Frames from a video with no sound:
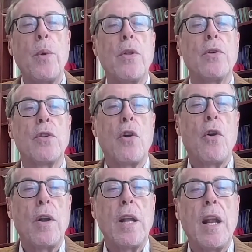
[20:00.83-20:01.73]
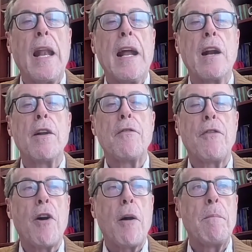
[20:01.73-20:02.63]
We don't only
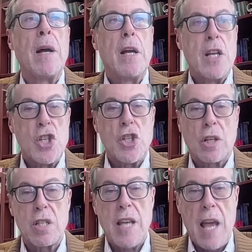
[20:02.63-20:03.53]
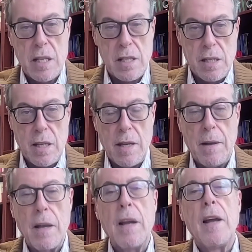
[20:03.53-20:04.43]
learn from success.
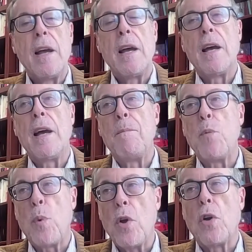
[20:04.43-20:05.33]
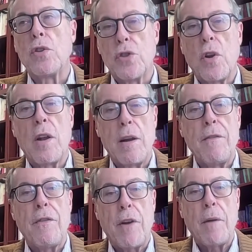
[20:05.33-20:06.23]
We also
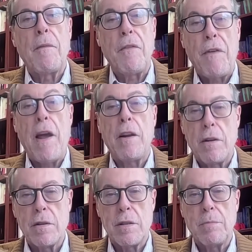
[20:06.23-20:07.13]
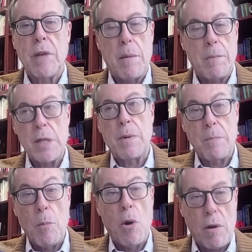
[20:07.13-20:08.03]
learn from failures, sometimes
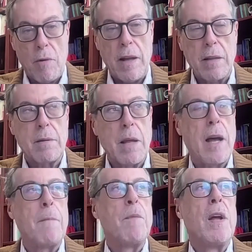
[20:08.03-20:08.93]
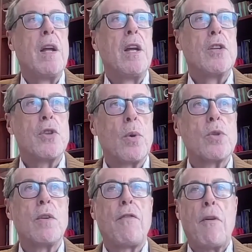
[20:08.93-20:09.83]
even more, right? So
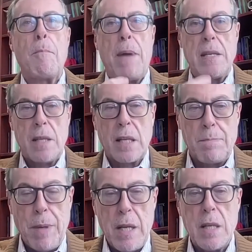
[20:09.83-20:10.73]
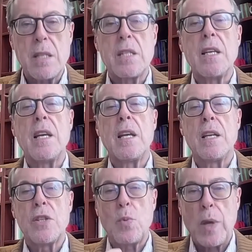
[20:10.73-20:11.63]
also from past
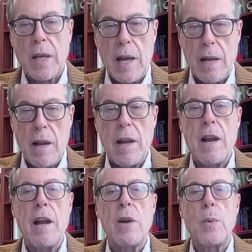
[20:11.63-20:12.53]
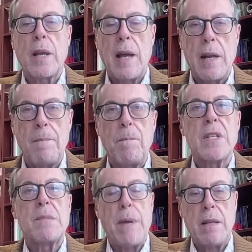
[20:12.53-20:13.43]
experiences, we can learn, we
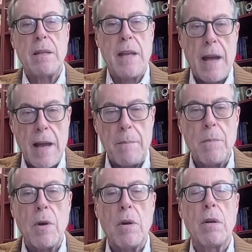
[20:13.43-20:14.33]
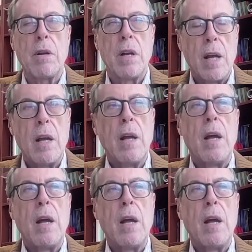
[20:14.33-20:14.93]
can spend time on